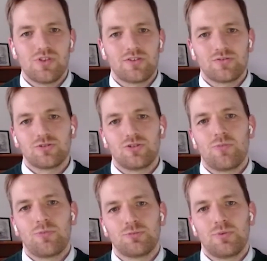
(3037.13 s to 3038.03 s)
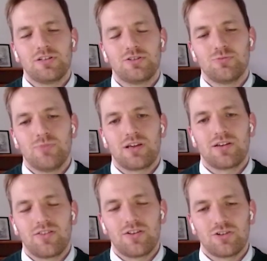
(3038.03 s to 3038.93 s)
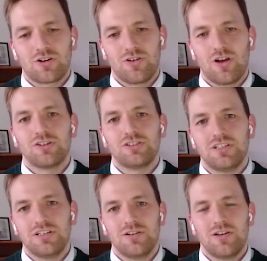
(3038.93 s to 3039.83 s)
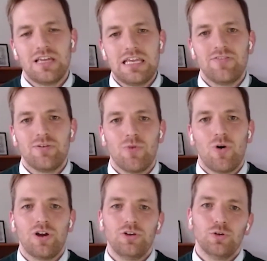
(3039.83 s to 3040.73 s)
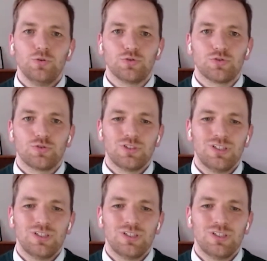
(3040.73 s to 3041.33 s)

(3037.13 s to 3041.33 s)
there's also the possibility to make the technology even more in use.